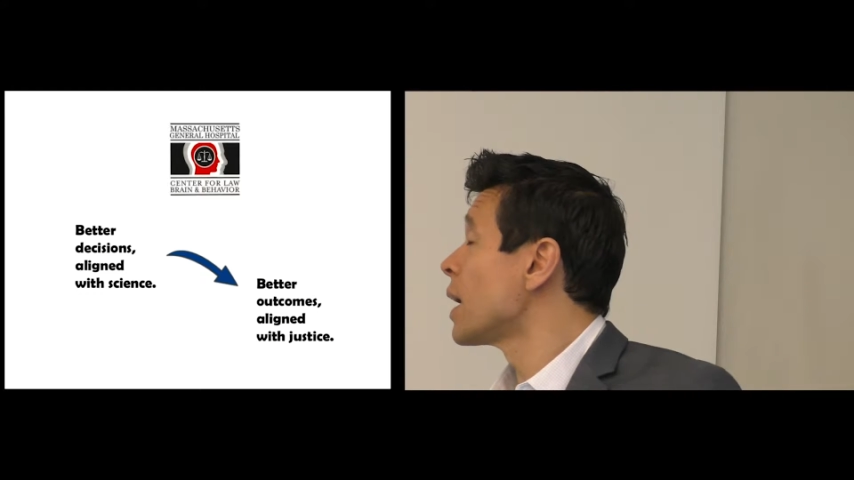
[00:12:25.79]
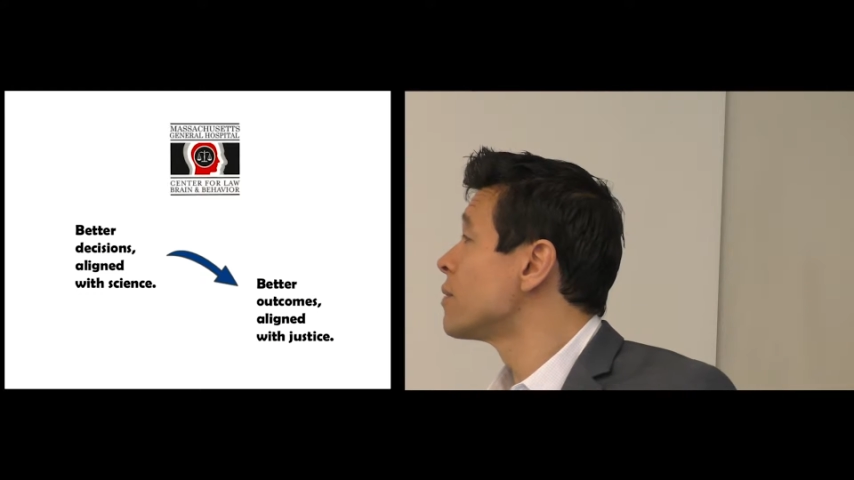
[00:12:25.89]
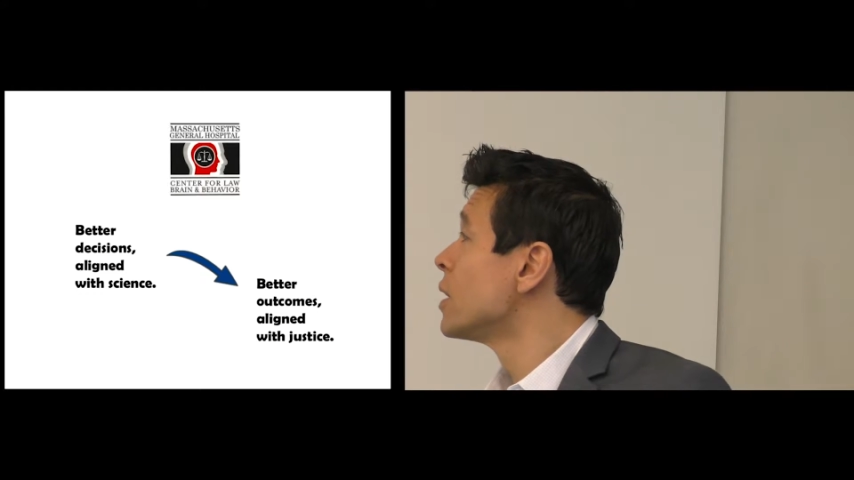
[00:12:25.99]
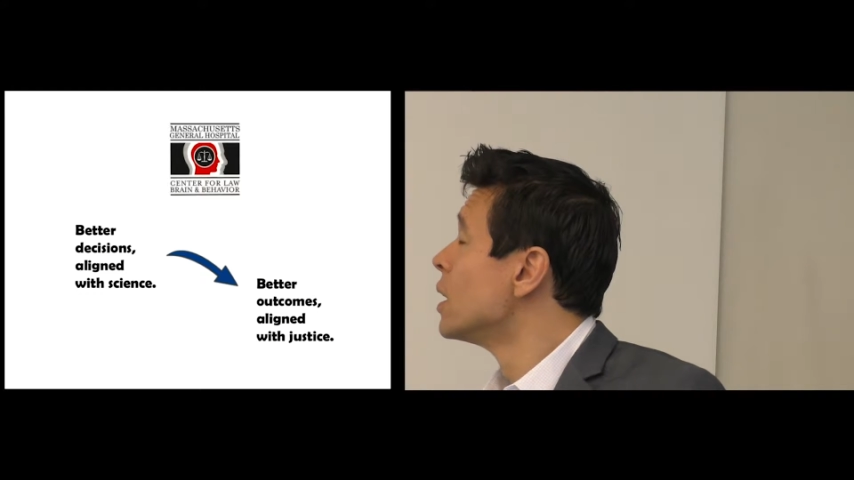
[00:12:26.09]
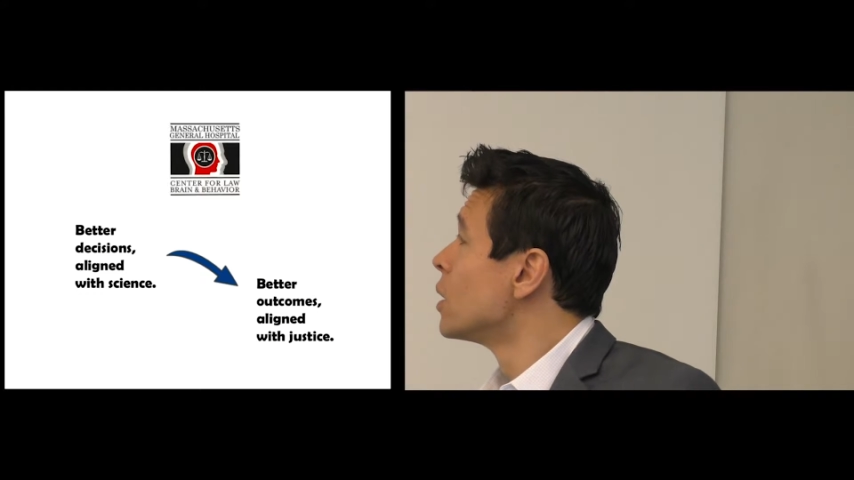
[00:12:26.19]

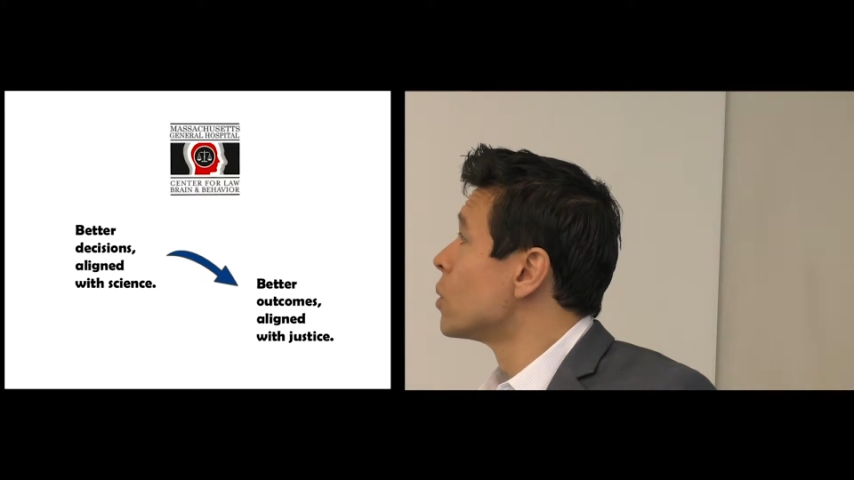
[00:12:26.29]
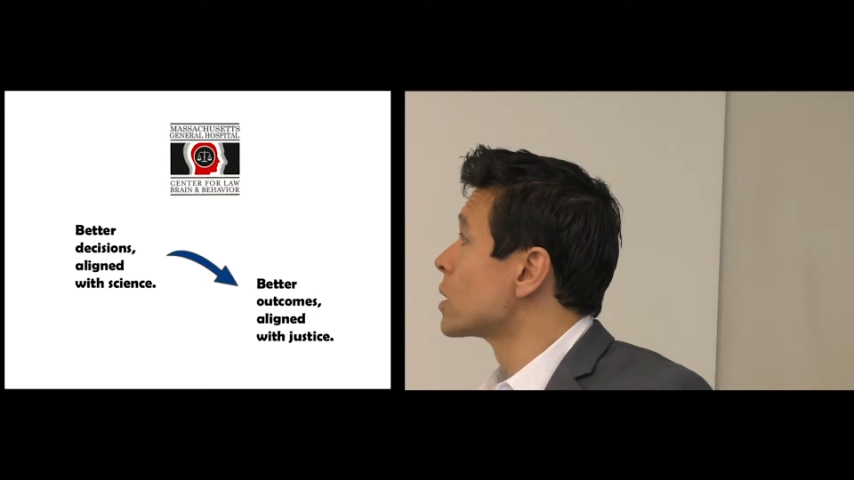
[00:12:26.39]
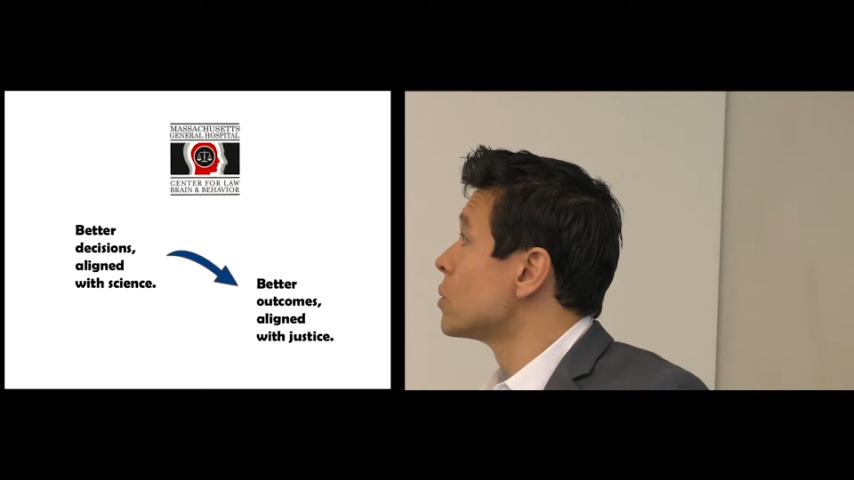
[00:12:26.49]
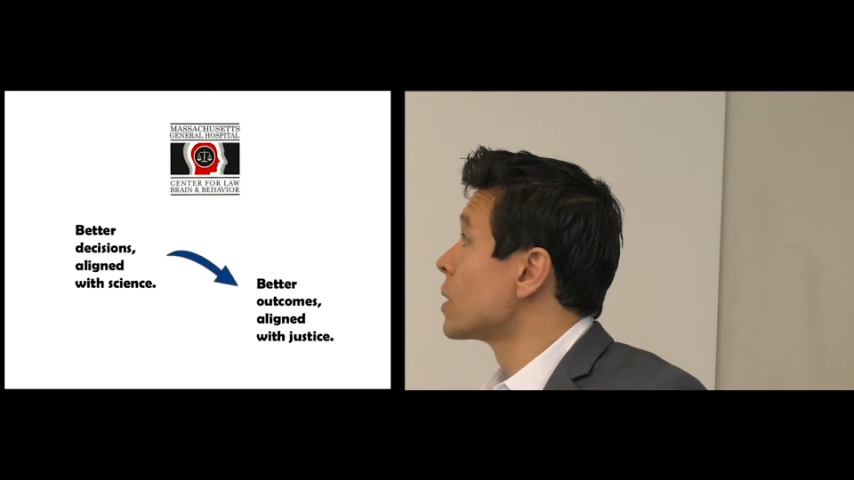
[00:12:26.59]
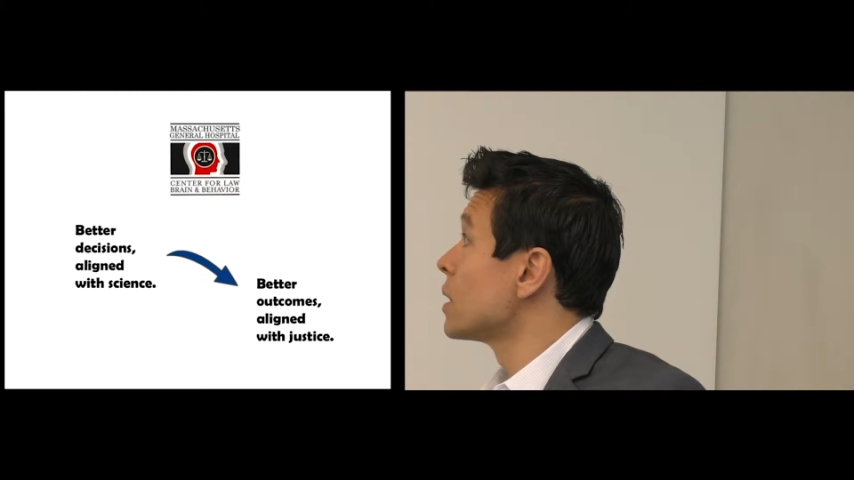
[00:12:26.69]
I've
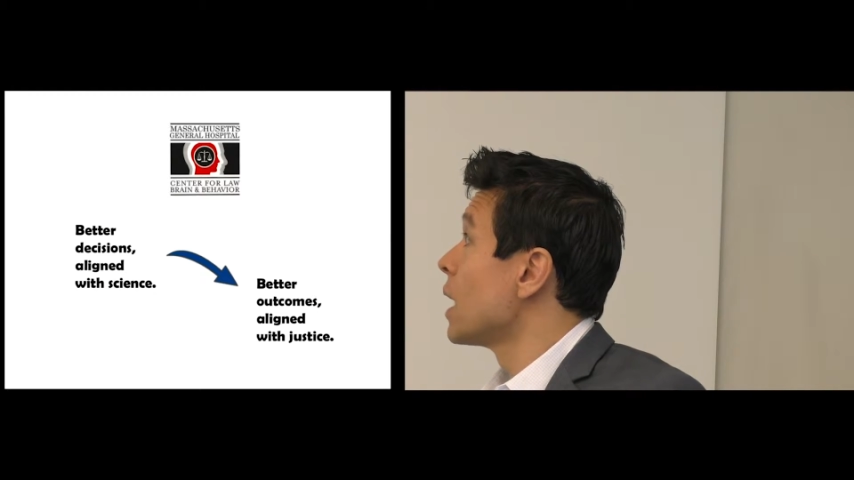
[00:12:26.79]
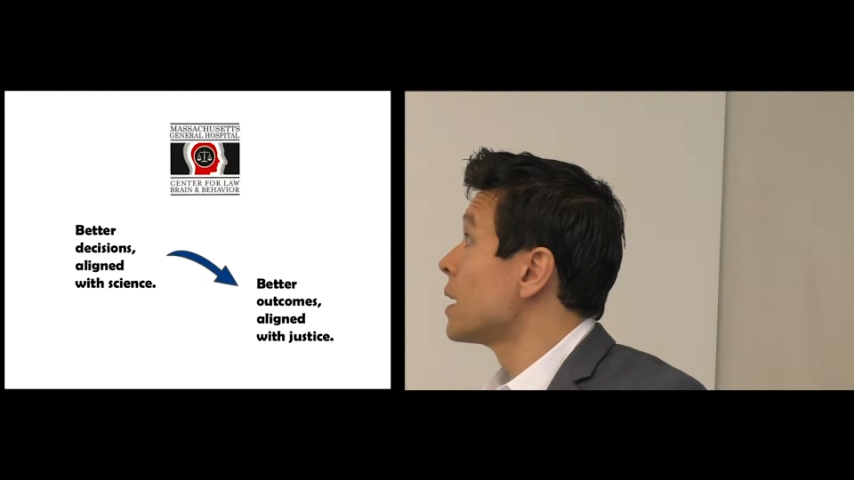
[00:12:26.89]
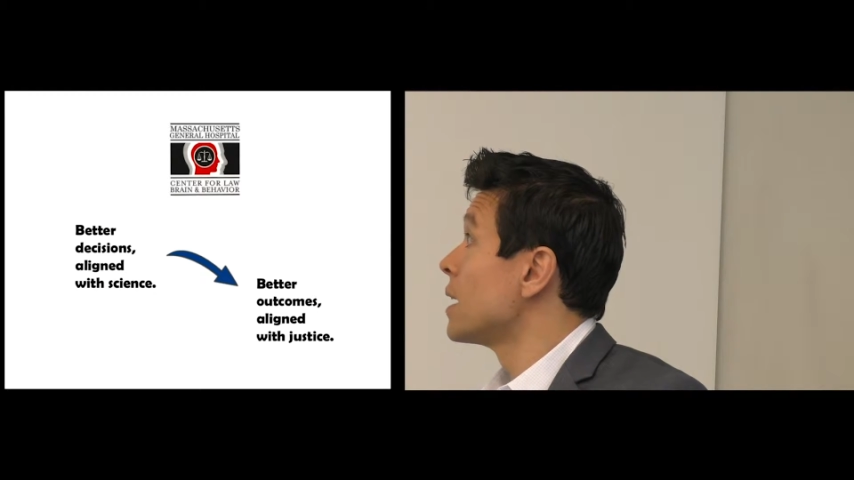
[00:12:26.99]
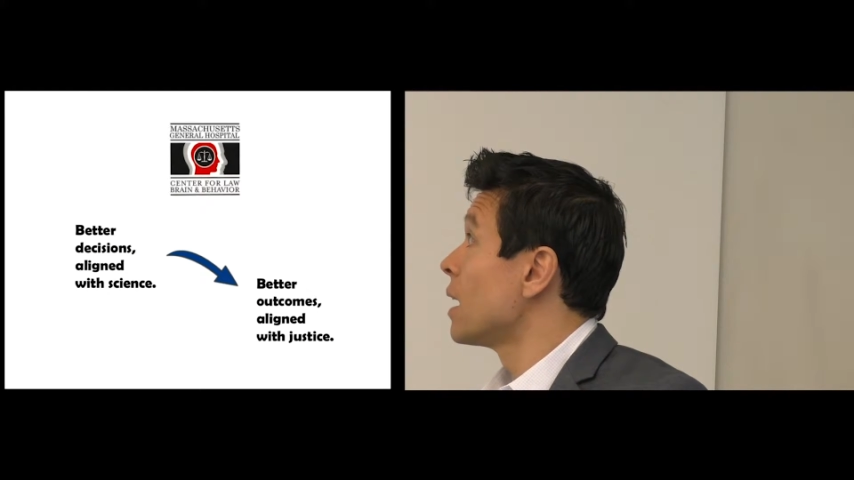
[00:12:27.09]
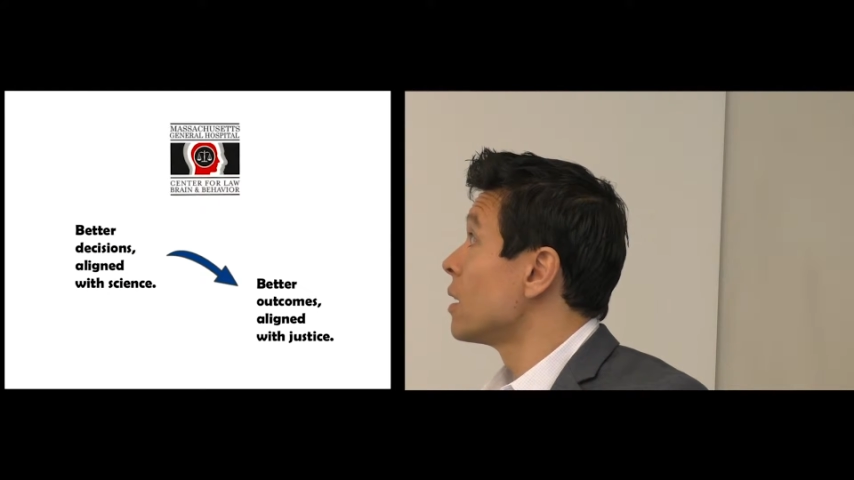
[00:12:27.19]
worked with a
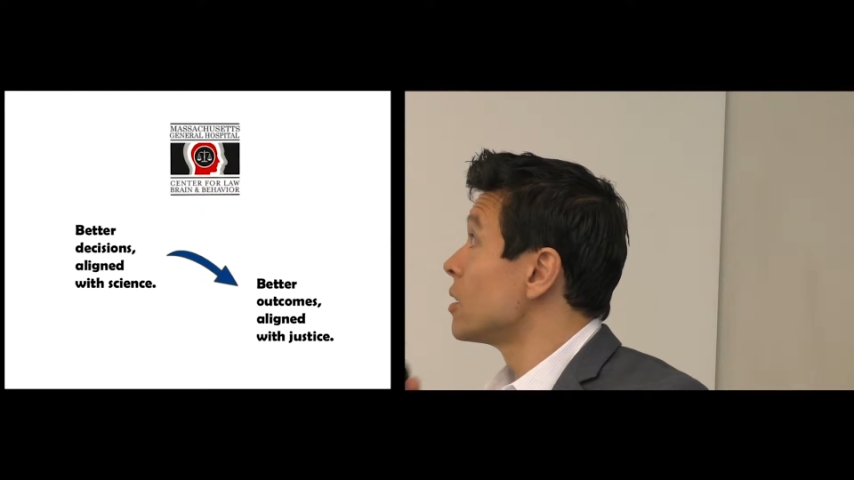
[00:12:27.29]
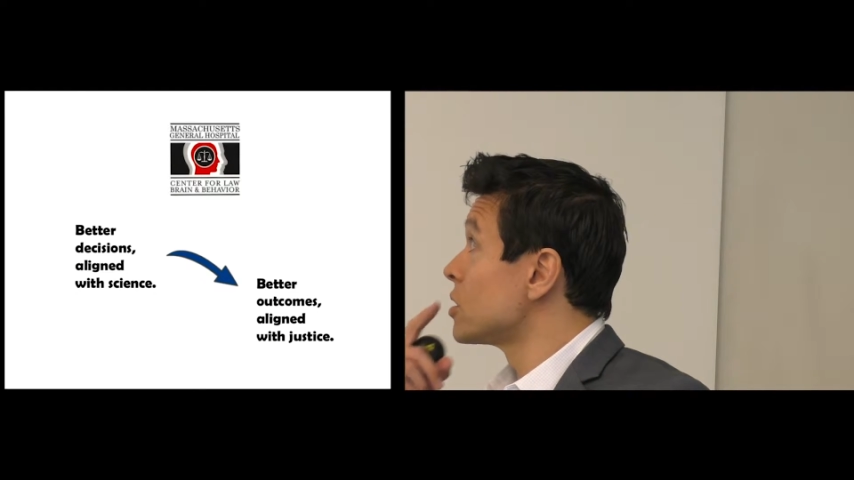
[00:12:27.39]
lot and now